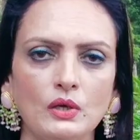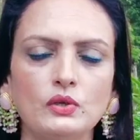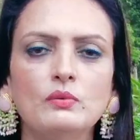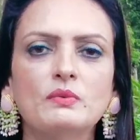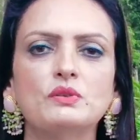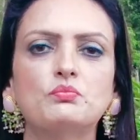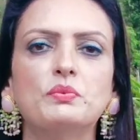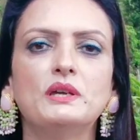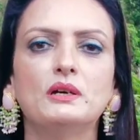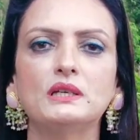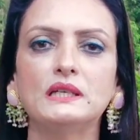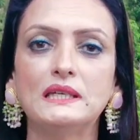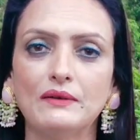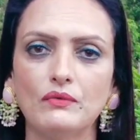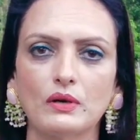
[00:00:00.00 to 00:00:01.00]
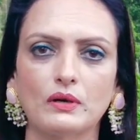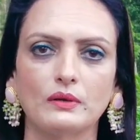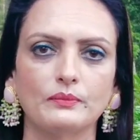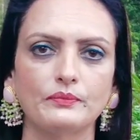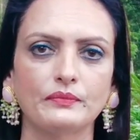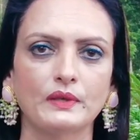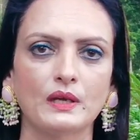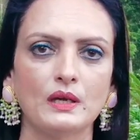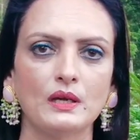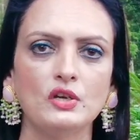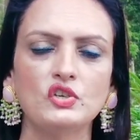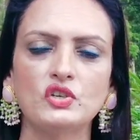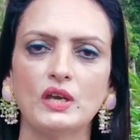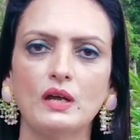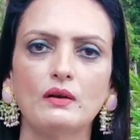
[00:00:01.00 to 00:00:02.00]
You must be a giver.
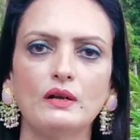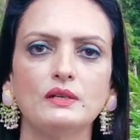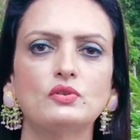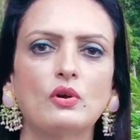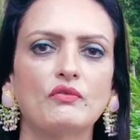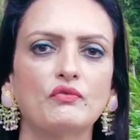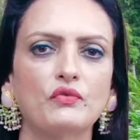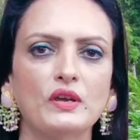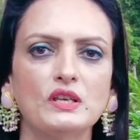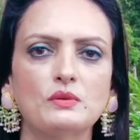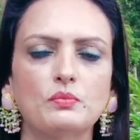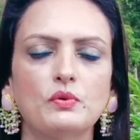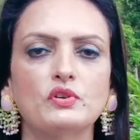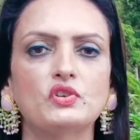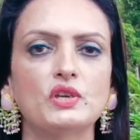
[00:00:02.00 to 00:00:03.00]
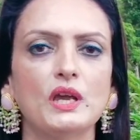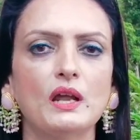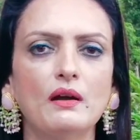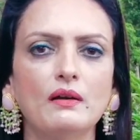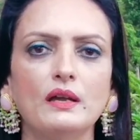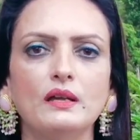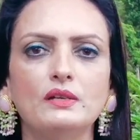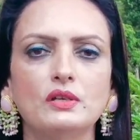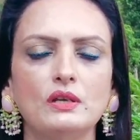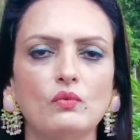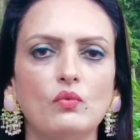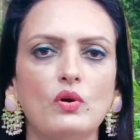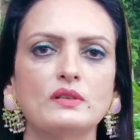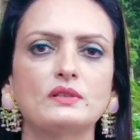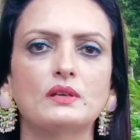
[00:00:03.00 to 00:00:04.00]
Share it on Facebook, share it in
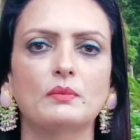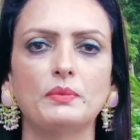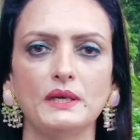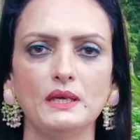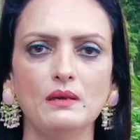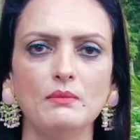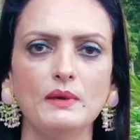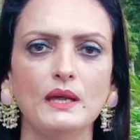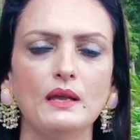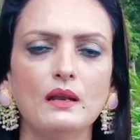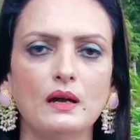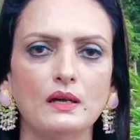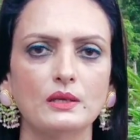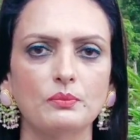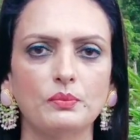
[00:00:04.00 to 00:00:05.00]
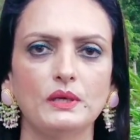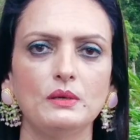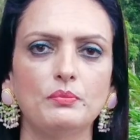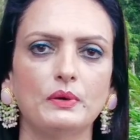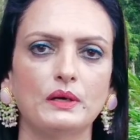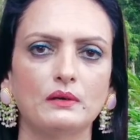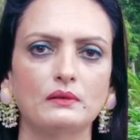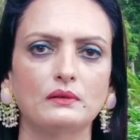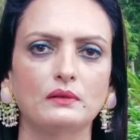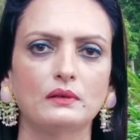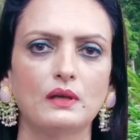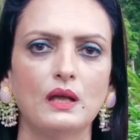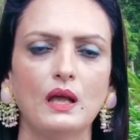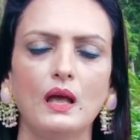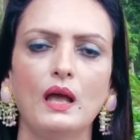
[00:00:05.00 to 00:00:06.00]
WhatsApp, email other people.
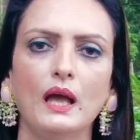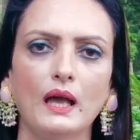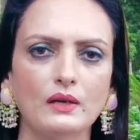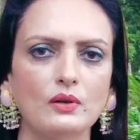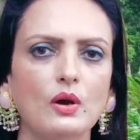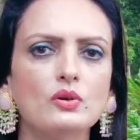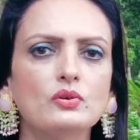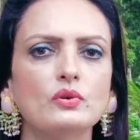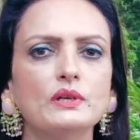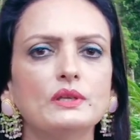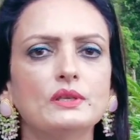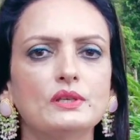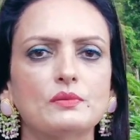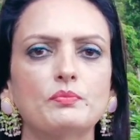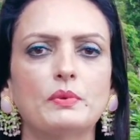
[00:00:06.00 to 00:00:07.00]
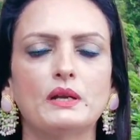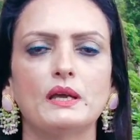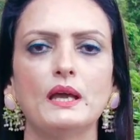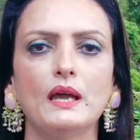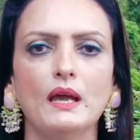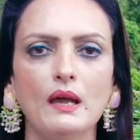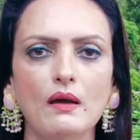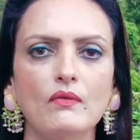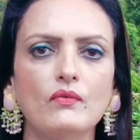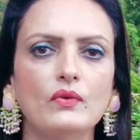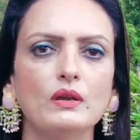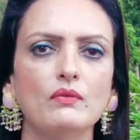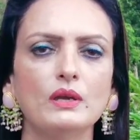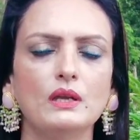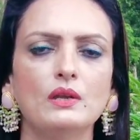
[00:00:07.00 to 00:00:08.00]
And not only this, but
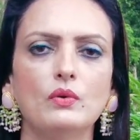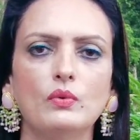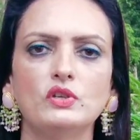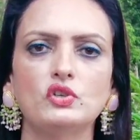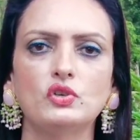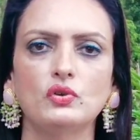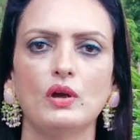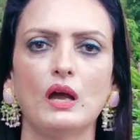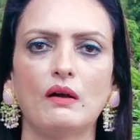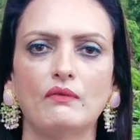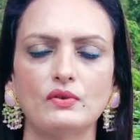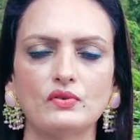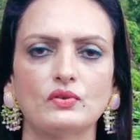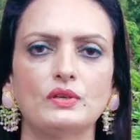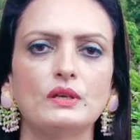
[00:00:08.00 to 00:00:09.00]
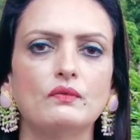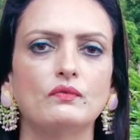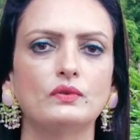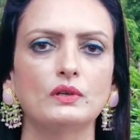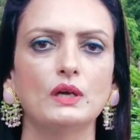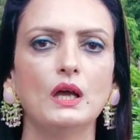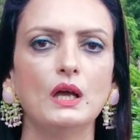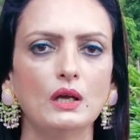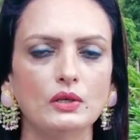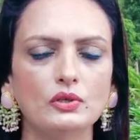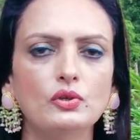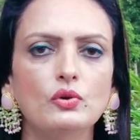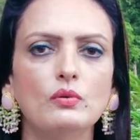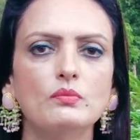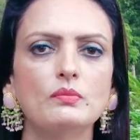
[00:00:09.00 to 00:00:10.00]
every video which you have received,
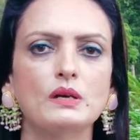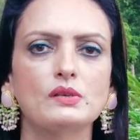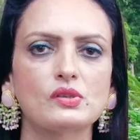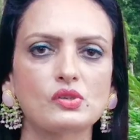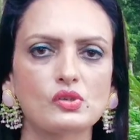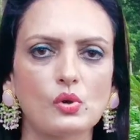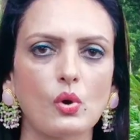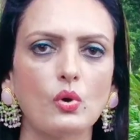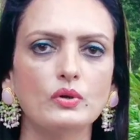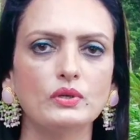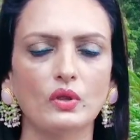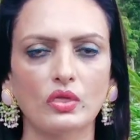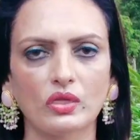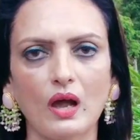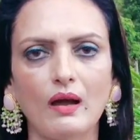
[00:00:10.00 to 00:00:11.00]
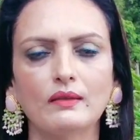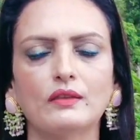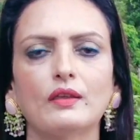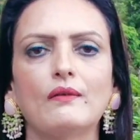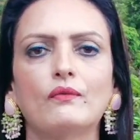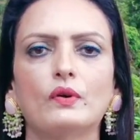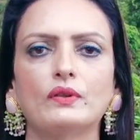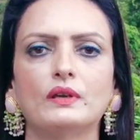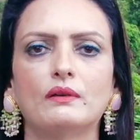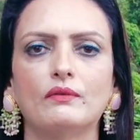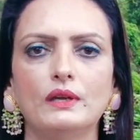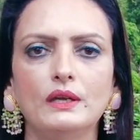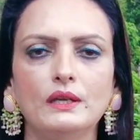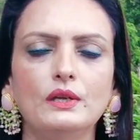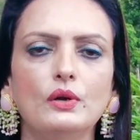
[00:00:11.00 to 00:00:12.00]
you must sow your tithing for that
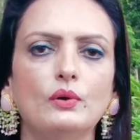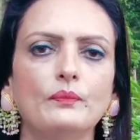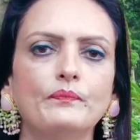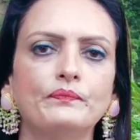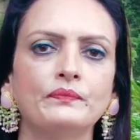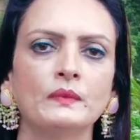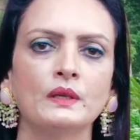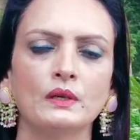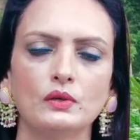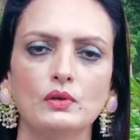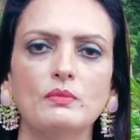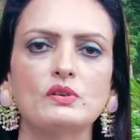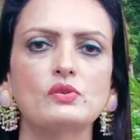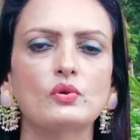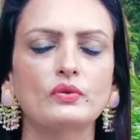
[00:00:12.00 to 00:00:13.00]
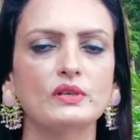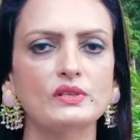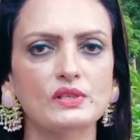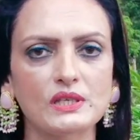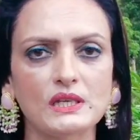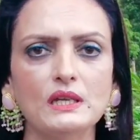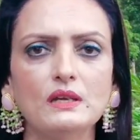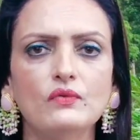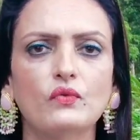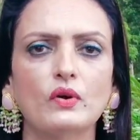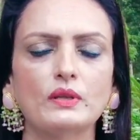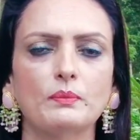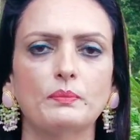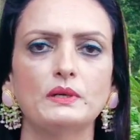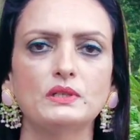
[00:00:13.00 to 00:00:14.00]
video. You must sow the seed
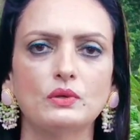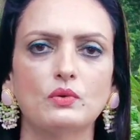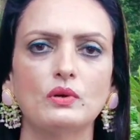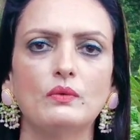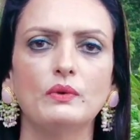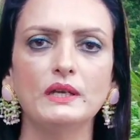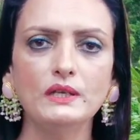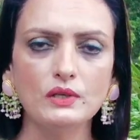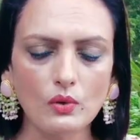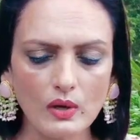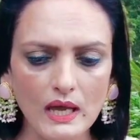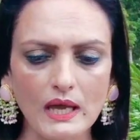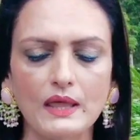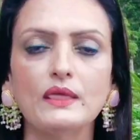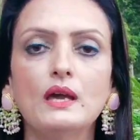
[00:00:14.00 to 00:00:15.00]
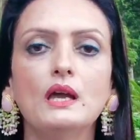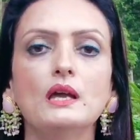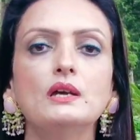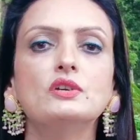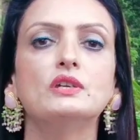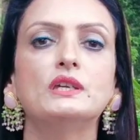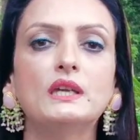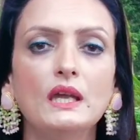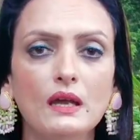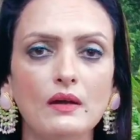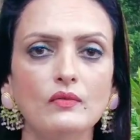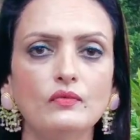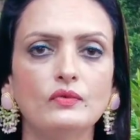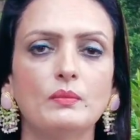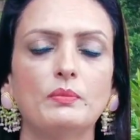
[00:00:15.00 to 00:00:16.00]
for the particular video and
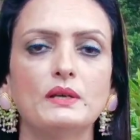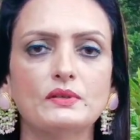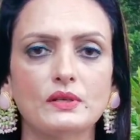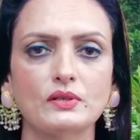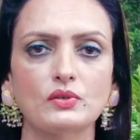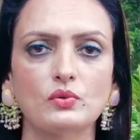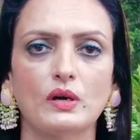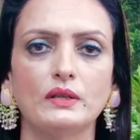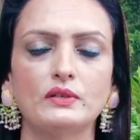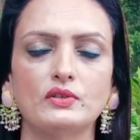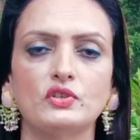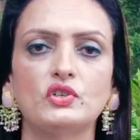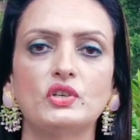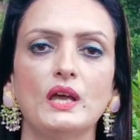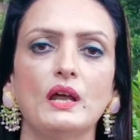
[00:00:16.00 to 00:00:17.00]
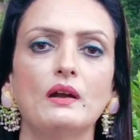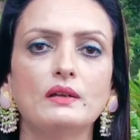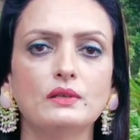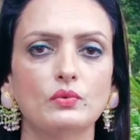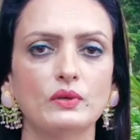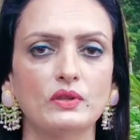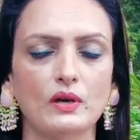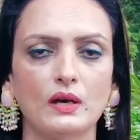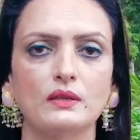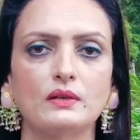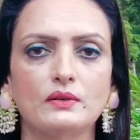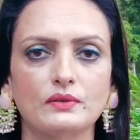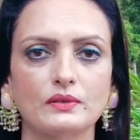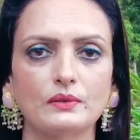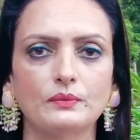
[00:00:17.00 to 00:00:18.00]
give the blessings to others. Share it with
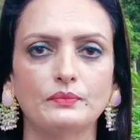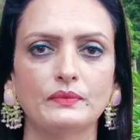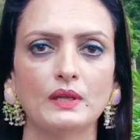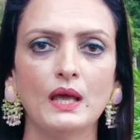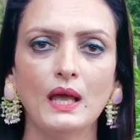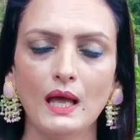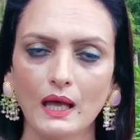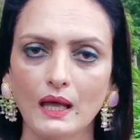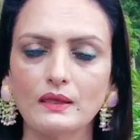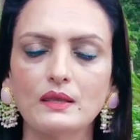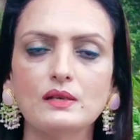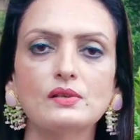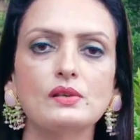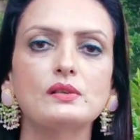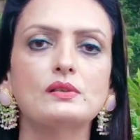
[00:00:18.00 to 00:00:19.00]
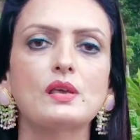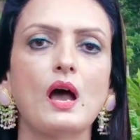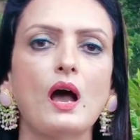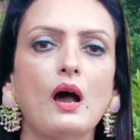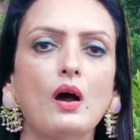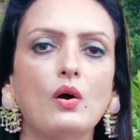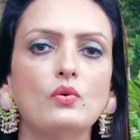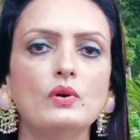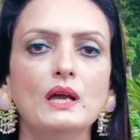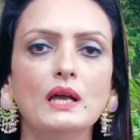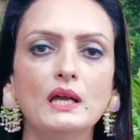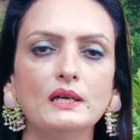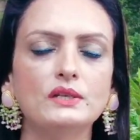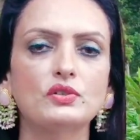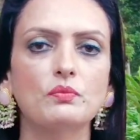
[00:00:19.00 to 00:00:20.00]
others. And this is how
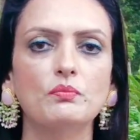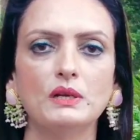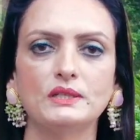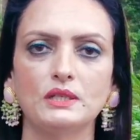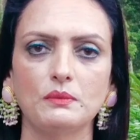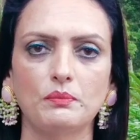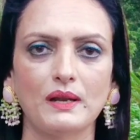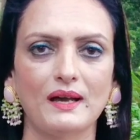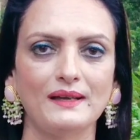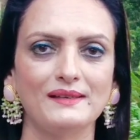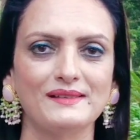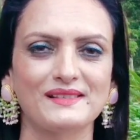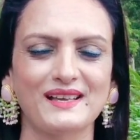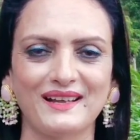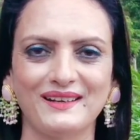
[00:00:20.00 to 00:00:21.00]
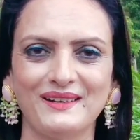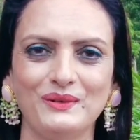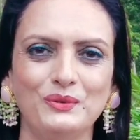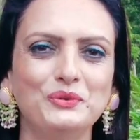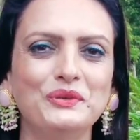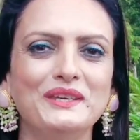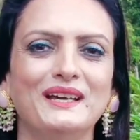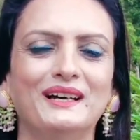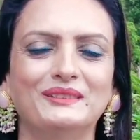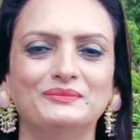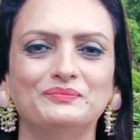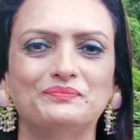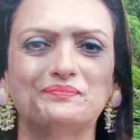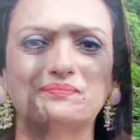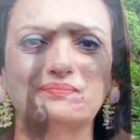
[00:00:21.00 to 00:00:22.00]
it multiplies. Hallelujah.